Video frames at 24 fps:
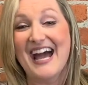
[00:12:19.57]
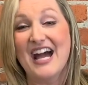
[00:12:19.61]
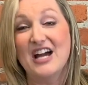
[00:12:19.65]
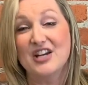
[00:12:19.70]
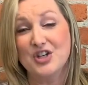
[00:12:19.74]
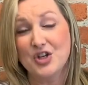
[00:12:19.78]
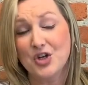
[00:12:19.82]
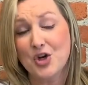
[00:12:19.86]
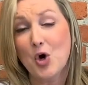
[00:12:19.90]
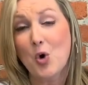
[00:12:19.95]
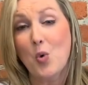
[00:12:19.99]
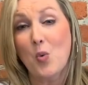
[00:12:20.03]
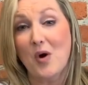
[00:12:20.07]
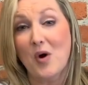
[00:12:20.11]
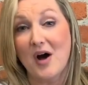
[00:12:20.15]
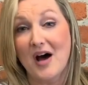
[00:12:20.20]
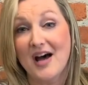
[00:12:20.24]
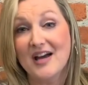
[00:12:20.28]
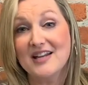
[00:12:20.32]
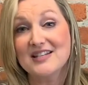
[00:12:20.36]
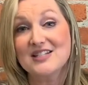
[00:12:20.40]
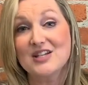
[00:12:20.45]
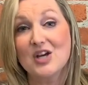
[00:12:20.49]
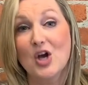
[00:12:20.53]
And you know
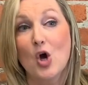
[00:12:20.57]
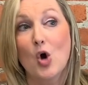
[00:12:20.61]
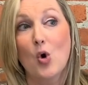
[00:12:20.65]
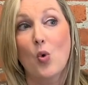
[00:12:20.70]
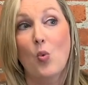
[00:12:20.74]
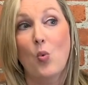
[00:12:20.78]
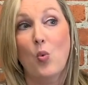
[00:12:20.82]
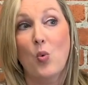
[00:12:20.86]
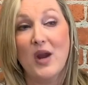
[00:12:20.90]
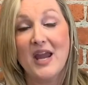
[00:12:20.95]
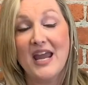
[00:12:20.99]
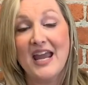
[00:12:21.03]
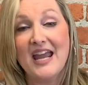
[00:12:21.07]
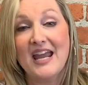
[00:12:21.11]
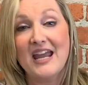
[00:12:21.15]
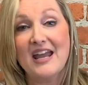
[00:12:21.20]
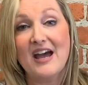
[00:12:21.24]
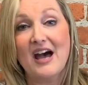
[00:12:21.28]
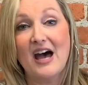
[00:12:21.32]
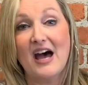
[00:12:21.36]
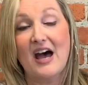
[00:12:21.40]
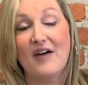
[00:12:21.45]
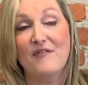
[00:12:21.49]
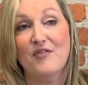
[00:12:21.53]
what?
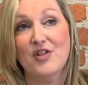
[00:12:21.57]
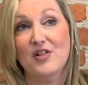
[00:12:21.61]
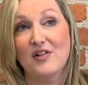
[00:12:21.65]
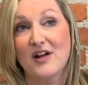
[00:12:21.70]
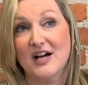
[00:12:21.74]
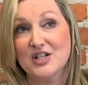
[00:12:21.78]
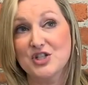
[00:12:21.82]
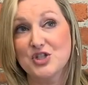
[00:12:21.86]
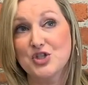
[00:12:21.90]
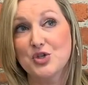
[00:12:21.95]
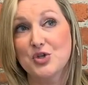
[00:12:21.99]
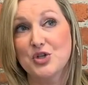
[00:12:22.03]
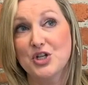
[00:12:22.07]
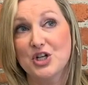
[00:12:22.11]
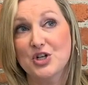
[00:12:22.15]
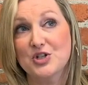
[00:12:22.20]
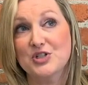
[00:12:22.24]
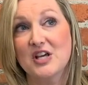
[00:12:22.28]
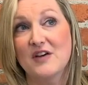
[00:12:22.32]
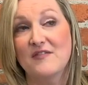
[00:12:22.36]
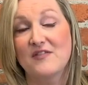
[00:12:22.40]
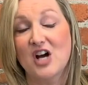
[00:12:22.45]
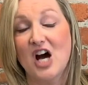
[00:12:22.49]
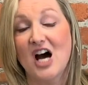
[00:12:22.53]
We, for the last 2
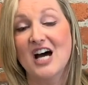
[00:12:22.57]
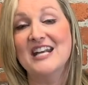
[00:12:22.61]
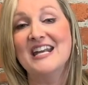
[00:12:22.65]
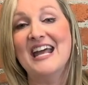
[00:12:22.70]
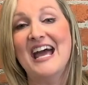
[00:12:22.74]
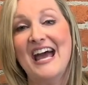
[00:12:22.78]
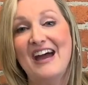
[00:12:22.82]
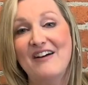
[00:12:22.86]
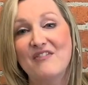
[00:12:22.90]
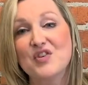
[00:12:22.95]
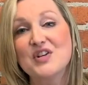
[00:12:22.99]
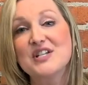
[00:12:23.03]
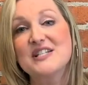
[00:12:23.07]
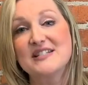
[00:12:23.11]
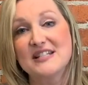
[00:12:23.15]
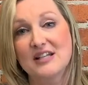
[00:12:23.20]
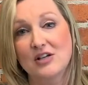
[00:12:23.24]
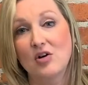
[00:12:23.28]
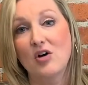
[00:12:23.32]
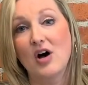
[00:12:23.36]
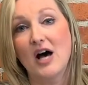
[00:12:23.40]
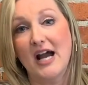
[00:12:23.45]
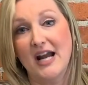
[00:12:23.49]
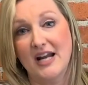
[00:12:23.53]
years, have gotten every
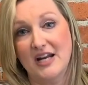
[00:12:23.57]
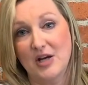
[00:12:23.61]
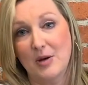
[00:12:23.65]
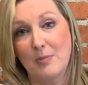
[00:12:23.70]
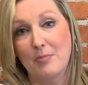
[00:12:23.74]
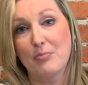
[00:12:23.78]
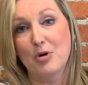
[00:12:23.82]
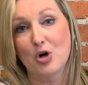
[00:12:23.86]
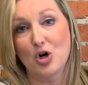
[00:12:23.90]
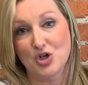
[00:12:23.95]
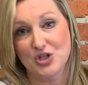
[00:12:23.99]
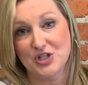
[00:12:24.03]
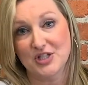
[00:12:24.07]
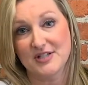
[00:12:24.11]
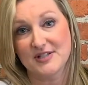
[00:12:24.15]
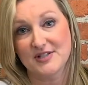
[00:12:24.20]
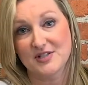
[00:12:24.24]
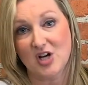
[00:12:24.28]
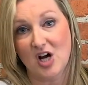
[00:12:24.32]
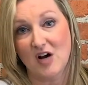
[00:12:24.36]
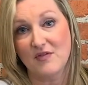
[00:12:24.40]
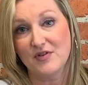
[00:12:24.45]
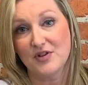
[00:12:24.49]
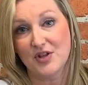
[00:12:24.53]
single item
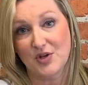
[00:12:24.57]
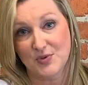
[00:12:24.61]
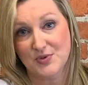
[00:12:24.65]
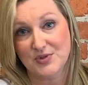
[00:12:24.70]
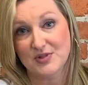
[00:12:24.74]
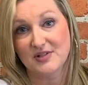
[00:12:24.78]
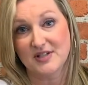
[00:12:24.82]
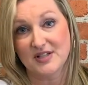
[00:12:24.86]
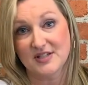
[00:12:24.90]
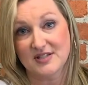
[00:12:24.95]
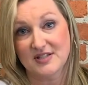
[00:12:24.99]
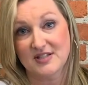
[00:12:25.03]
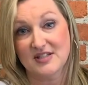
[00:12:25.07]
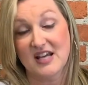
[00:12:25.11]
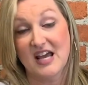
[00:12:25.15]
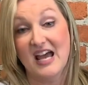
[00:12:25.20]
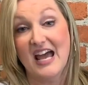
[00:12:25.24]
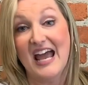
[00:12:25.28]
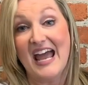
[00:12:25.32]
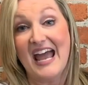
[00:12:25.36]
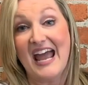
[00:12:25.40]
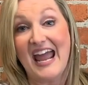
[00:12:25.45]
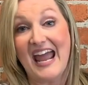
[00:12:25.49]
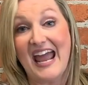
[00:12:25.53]
purchased off of those lists.
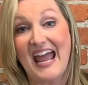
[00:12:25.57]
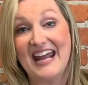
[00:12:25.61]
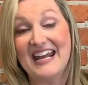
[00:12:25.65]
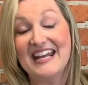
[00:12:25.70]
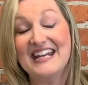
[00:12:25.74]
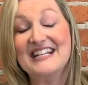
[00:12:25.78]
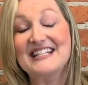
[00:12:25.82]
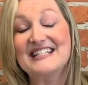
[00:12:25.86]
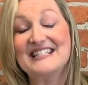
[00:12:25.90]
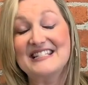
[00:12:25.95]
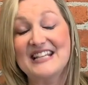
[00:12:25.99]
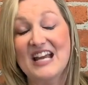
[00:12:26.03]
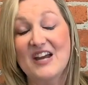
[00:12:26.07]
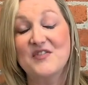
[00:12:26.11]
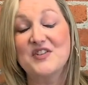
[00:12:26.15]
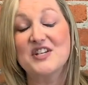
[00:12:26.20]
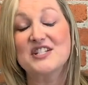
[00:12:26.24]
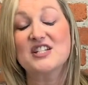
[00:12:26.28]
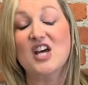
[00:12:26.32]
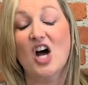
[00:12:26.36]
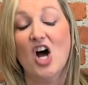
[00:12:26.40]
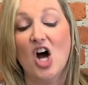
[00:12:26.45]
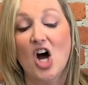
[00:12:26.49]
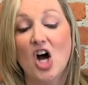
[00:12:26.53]
And it has saved
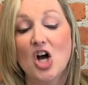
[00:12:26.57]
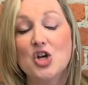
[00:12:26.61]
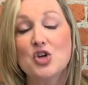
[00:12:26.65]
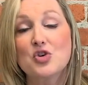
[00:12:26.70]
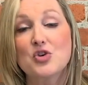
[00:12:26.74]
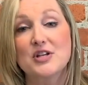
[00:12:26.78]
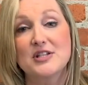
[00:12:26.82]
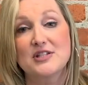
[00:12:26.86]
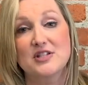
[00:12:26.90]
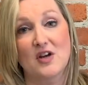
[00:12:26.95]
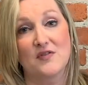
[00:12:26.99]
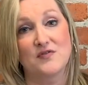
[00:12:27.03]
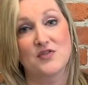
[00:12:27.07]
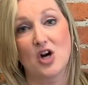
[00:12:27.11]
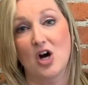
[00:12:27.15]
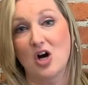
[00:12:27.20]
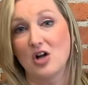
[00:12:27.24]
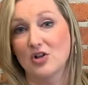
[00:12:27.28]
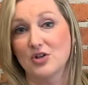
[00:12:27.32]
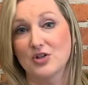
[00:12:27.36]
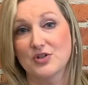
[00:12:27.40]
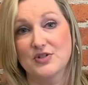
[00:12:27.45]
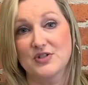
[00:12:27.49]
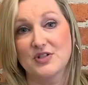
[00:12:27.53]
us hundreds of
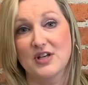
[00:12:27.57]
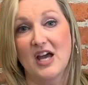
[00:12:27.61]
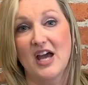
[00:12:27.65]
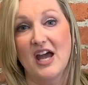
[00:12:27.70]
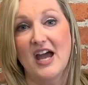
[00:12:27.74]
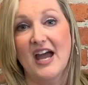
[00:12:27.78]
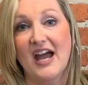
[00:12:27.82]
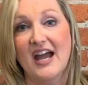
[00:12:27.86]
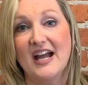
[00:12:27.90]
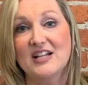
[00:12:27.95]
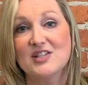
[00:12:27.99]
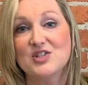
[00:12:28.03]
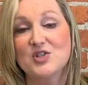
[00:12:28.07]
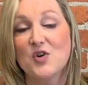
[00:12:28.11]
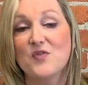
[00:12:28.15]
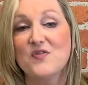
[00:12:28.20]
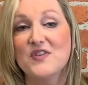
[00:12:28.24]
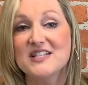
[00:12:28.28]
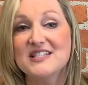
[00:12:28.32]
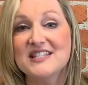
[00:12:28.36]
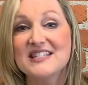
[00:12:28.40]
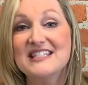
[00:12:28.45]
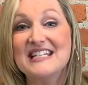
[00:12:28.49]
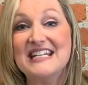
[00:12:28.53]
dollars. And so
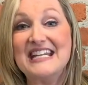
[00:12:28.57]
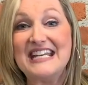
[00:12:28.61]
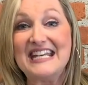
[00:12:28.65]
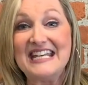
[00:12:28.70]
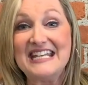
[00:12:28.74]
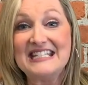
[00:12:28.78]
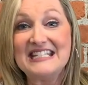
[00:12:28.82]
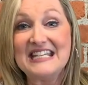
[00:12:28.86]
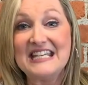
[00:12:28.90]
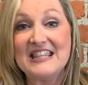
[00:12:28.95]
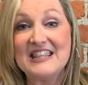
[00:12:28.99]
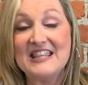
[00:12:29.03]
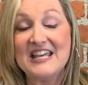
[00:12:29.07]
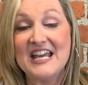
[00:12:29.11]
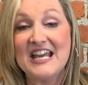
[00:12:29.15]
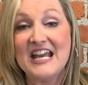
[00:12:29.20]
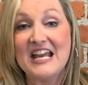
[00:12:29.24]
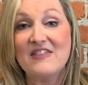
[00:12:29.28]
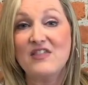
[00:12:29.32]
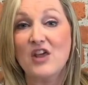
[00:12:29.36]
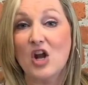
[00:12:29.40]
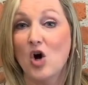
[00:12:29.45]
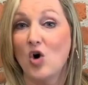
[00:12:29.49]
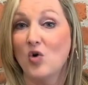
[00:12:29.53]
this is an easy
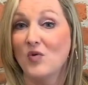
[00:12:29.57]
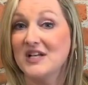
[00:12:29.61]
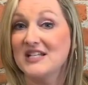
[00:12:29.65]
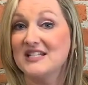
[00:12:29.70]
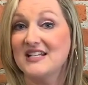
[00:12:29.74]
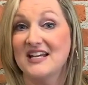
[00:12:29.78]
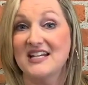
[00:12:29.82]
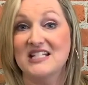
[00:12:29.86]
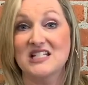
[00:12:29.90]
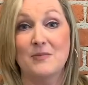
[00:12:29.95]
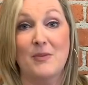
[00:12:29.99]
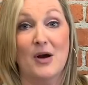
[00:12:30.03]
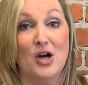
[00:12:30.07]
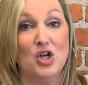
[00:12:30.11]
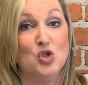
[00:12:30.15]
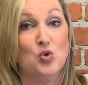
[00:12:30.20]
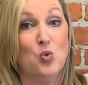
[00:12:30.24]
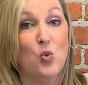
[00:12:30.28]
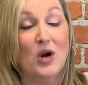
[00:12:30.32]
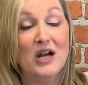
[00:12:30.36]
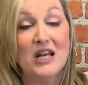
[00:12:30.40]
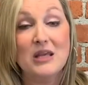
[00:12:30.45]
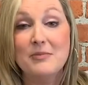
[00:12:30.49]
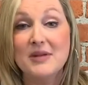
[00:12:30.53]
thing that only takes about
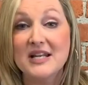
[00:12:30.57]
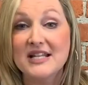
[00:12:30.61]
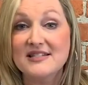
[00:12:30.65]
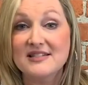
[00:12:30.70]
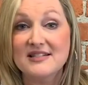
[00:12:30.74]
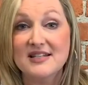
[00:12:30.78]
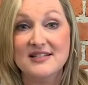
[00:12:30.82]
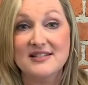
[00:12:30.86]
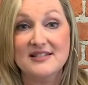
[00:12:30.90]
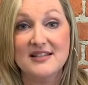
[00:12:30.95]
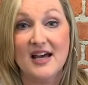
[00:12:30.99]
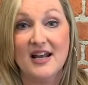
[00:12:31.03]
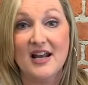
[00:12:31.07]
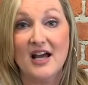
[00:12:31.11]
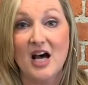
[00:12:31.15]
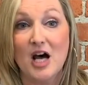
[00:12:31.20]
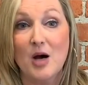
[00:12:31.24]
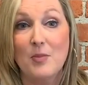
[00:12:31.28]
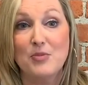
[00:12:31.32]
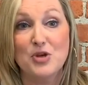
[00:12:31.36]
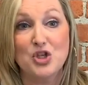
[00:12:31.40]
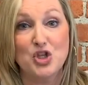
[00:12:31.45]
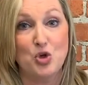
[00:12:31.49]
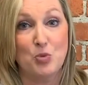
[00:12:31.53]
20 minutes to set
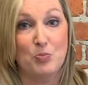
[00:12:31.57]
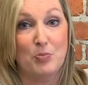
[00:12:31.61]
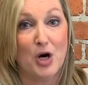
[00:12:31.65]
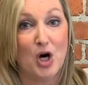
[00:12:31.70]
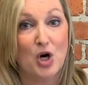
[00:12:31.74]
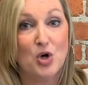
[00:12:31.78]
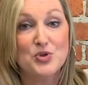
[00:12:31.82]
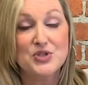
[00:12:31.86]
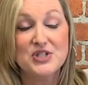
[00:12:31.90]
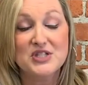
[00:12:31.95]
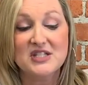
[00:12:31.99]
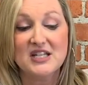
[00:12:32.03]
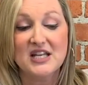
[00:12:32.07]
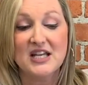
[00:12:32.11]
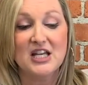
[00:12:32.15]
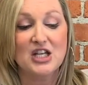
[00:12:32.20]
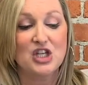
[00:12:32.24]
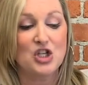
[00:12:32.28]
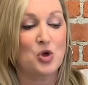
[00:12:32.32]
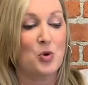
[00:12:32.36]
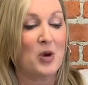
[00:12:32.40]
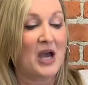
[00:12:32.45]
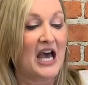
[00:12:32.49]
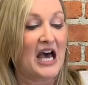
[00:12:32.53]
up. You post
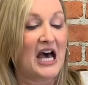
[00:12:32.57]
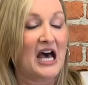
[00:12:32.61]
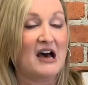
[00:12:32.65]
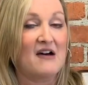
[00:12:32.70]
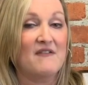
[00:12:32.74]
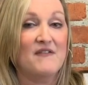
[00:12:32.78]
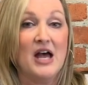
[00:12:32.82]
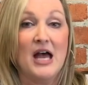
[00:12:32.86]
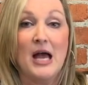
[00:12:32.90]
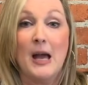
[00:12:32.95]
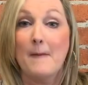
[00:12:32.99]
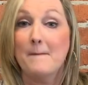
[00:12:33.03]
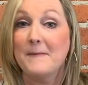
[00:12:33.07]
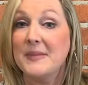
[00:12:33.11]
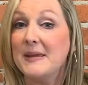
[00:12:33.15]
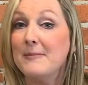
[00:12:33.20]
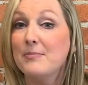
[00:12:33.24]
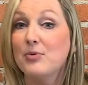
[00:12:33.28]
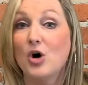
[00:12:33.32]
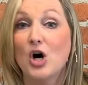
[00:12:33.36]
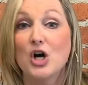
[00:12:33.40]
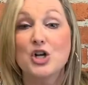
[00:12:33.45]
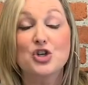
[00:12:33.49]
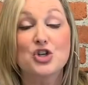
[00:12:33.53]
it, you have
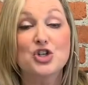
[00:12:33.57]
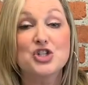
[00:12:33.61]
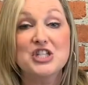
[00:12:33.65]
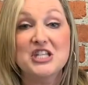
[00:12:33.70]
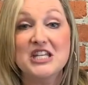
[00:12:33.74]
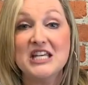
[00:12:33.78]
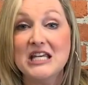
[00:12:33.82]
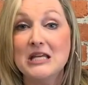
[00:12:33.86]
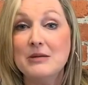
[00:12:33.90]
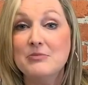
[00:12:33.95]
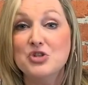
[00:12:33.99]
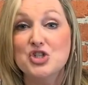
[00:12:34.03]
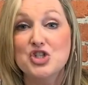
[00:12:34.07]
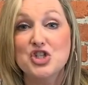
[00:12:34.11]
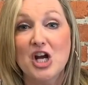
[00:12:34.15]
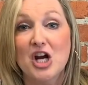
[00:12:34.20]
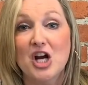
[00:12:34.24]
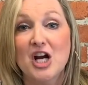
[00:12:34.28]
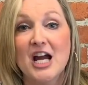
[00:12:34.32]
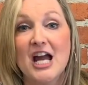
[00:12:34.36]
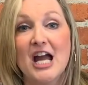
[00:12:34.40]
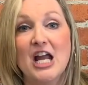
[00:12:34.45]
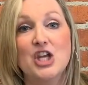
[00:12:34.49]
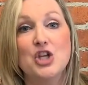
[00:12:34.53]
people on your team
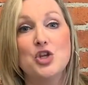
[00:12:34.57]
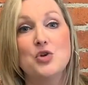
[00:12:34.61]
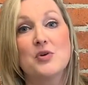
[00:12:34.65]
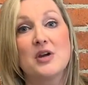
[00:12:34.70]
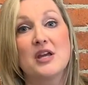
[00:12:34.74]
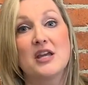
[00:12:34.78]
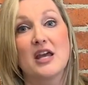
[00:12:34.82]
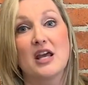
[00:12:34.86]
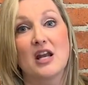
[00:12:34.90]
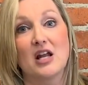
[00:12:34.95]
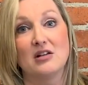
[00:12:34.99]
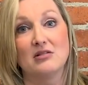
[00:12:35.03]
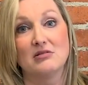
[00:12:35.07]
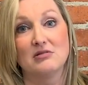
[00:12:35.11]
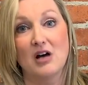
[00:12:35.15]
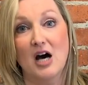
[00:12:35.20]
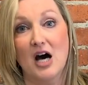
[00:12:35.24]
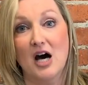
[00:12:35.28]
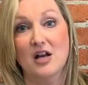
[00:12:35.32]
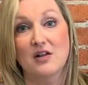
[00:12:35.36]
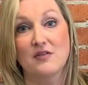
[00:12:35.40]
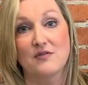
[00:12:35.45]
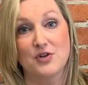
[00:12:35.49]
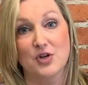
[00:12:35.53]
share it, and you can get a
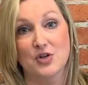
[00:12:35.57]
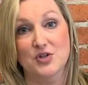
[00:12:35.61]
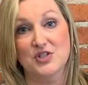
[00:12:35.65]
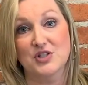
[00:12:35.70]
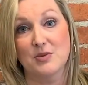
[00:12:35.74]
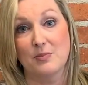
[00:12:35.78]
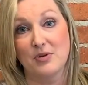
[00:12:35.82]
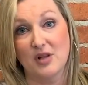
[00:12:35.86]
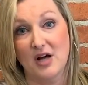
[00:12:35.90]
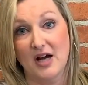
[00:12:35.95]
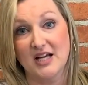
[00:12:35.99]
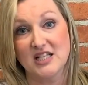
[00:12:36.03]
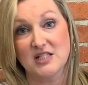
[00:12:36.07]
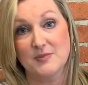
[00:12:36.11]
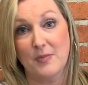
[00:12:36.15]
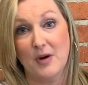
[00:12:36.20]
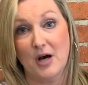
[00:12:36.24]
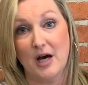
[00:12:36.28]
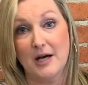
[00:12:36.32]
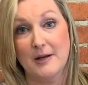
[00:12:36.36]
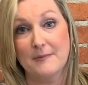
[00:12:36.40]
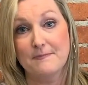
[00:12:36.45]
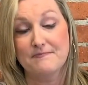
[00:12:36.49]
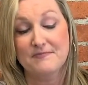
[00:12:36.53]
lot of your supplies
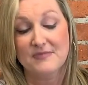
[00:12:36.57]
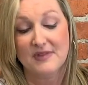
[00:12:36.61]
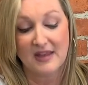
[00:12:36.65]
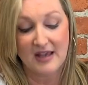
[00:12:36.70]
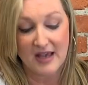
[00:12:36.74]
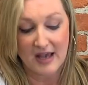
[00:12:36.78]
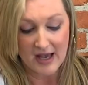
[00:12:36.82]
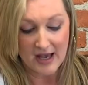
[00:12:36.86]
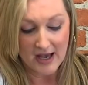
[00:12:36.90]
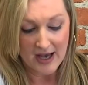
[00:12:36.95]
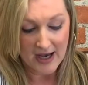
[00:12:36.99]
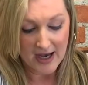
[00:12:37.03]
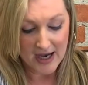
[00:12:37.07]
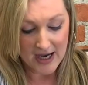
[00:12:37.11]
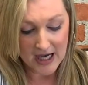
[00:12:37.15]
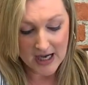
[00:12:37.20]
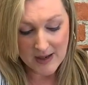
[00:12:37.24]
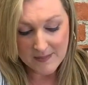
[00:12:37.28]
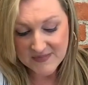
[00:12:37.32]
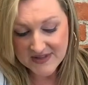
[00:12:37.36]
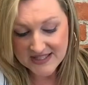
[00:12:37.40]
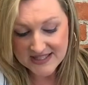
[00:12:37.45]
bought.